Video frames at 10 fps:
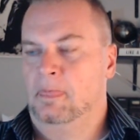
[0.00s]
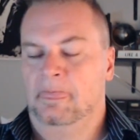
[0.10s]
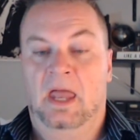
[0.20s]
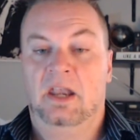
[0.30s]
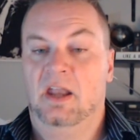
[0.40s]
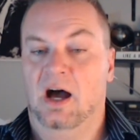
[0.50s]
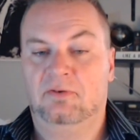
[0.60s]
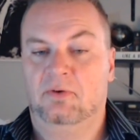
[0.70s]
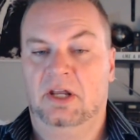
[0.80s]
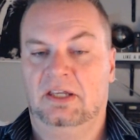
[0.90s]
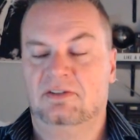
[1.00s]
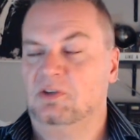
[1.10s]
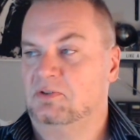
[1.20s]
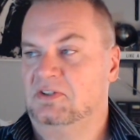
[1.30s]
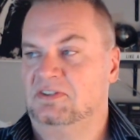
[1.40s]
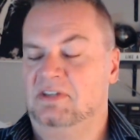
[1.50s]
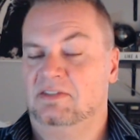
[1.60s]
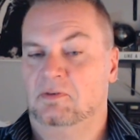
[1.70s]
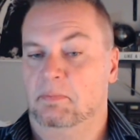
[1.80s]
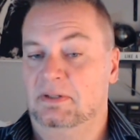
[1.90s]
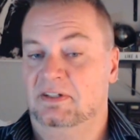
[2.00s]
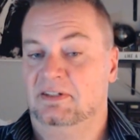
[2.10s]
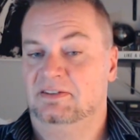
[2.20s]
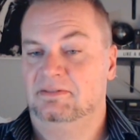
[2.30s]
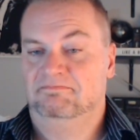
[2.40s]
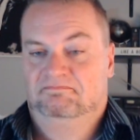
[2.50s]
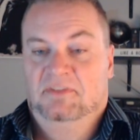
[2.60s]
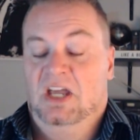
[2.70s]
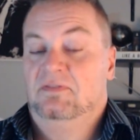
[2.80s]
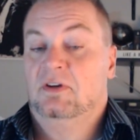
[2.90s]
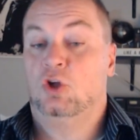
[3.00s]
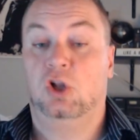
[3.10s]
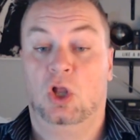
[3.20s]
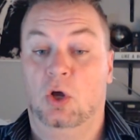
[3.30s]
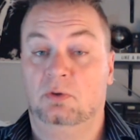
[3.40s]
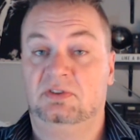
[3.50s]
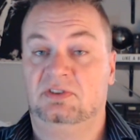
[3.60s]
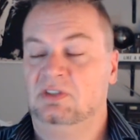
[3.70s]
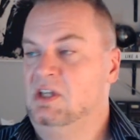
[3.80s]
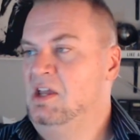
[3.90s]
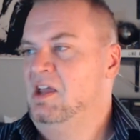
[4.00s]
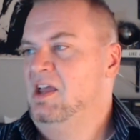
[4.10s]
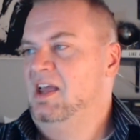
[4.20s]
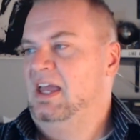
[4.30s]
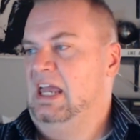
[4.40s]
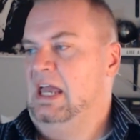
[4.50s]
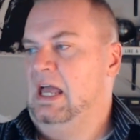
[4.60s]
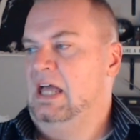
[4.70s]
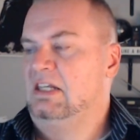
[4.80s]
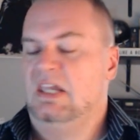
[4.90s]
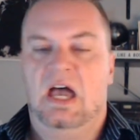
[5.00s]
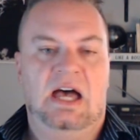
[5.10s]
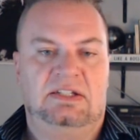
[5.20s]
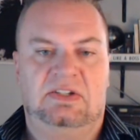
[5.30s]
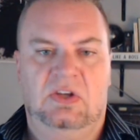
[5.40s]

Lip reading: Not running his own successful business, not even close. And yet